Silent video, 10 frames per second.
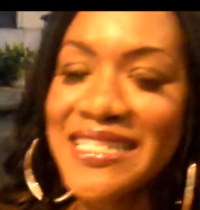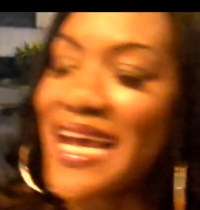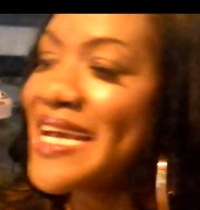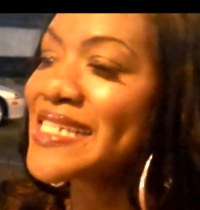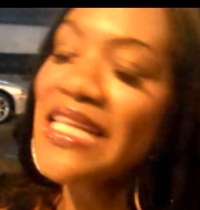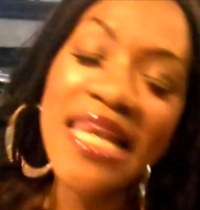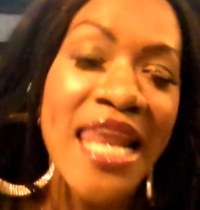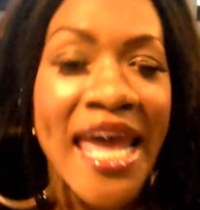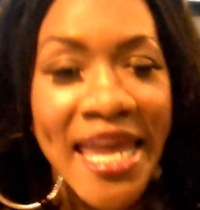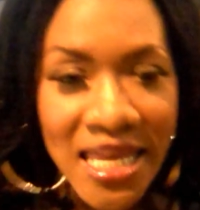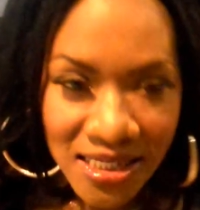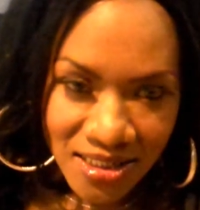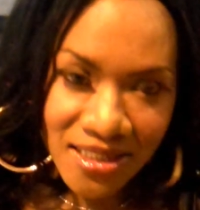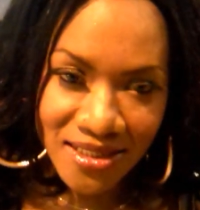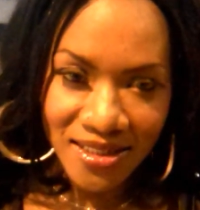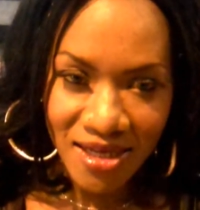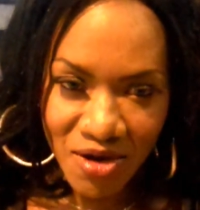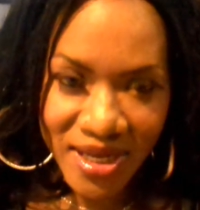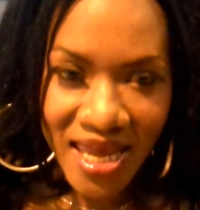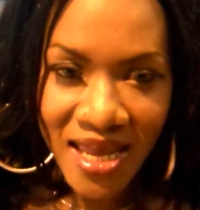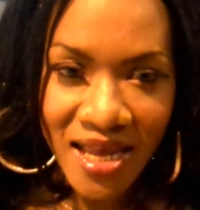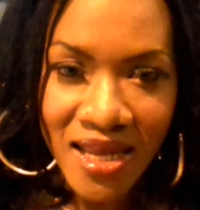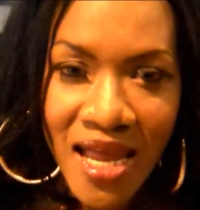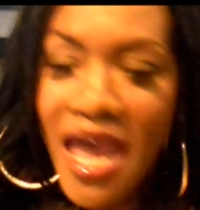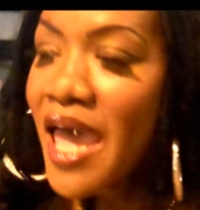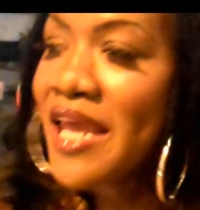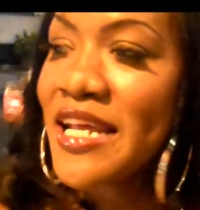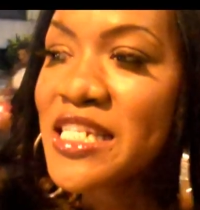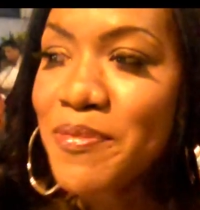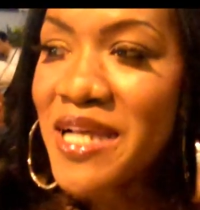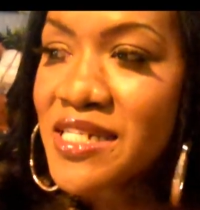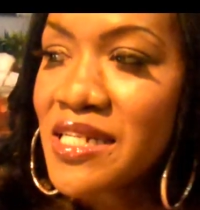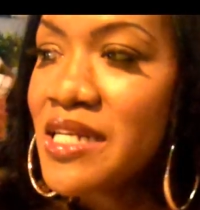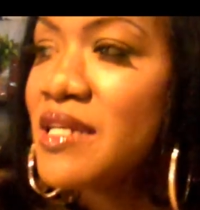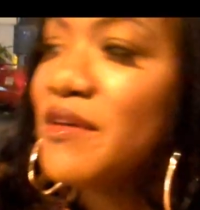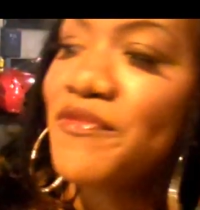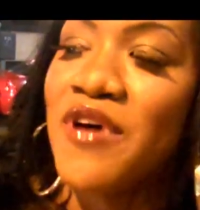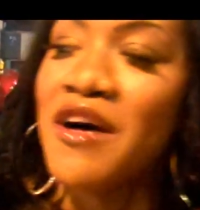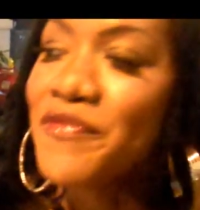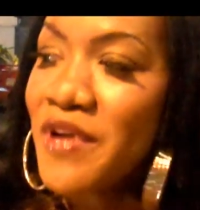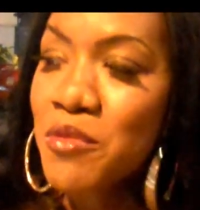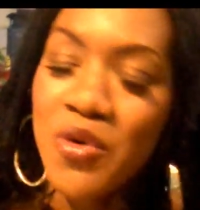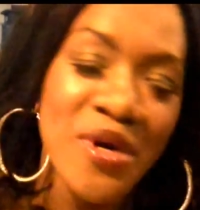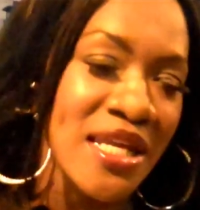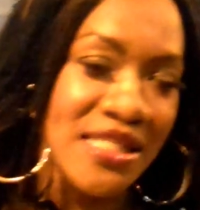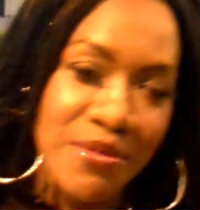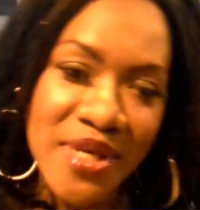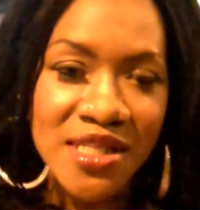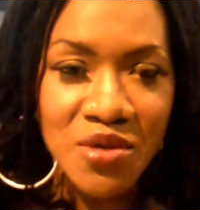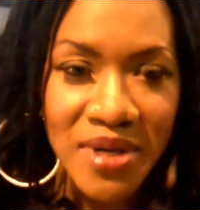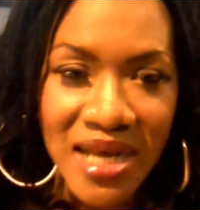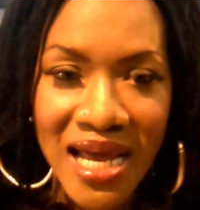That is late, okay? And especially for a femme queen to be doing that.